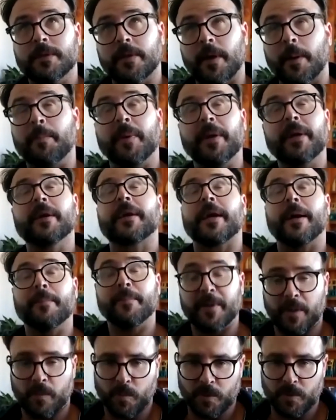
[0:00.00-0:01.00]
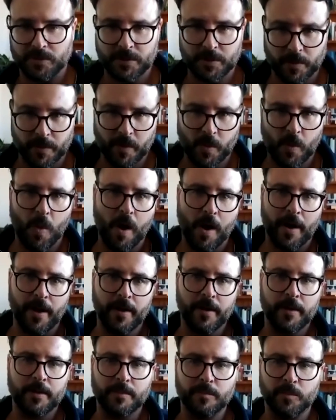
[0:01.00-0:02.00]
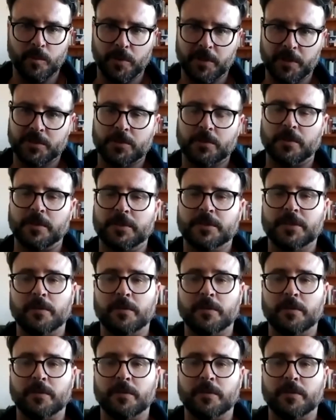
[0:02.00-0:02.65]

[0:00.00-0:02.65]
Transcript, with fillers: a bigger company wants to acquire Mortgage Choice.